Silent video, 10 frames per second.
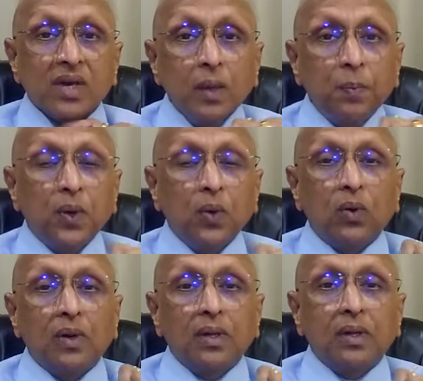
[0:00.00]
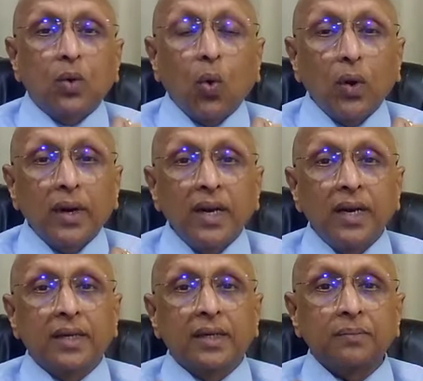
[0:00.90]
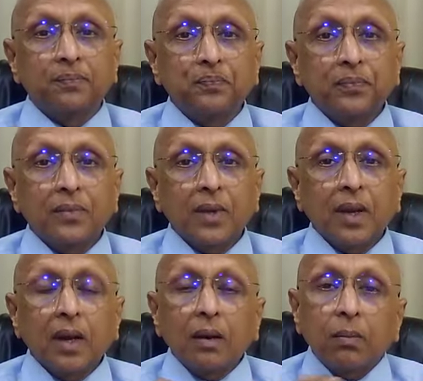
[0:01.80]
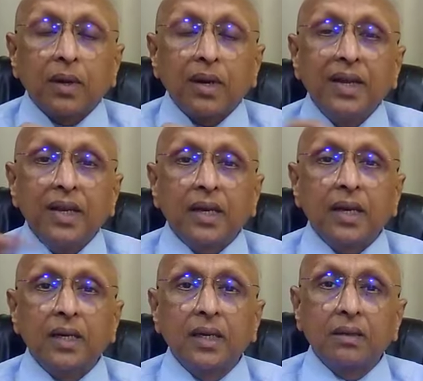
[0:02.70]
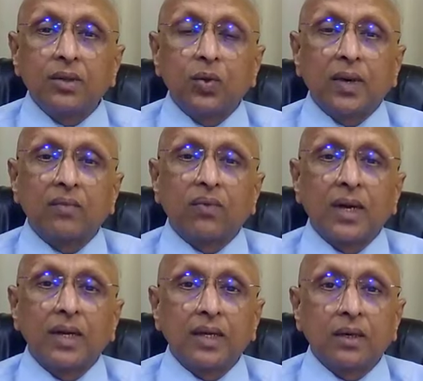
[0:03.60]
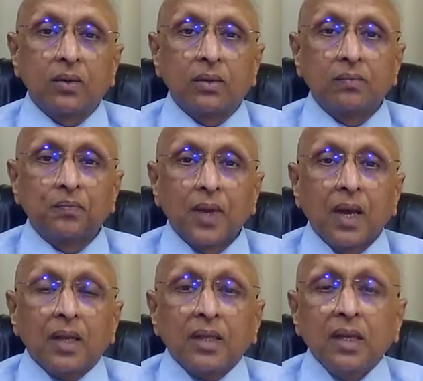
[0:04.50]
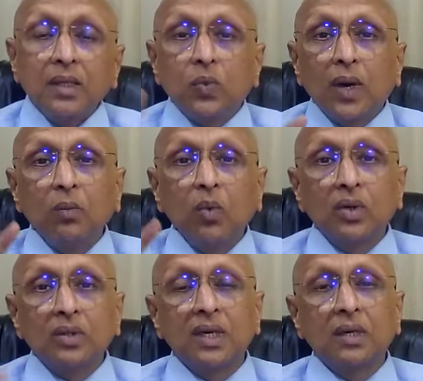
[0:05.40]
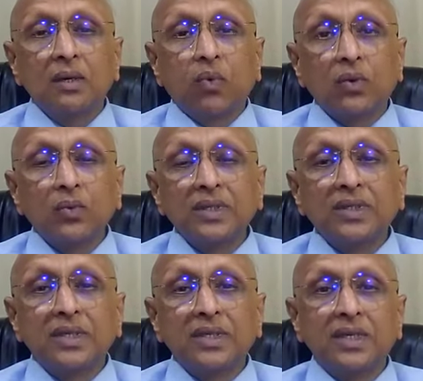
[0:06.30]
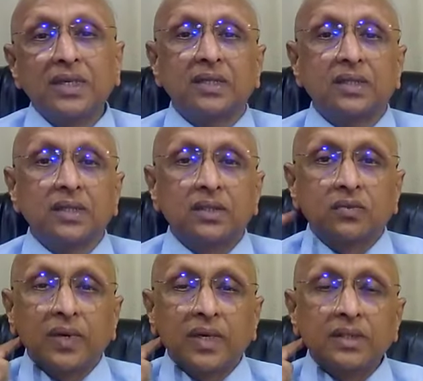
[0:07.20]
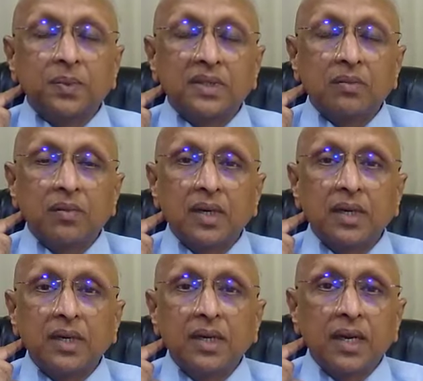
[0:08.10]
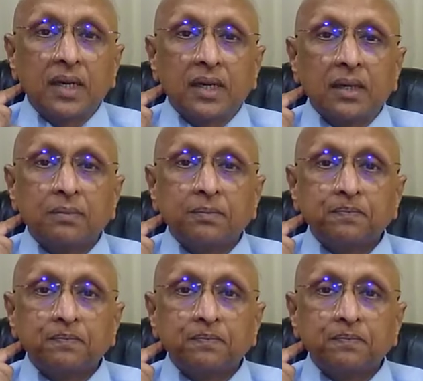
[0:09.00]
If you correlate clinically, you can find it out. There is one more thing for which digitalis is very specifically indicated.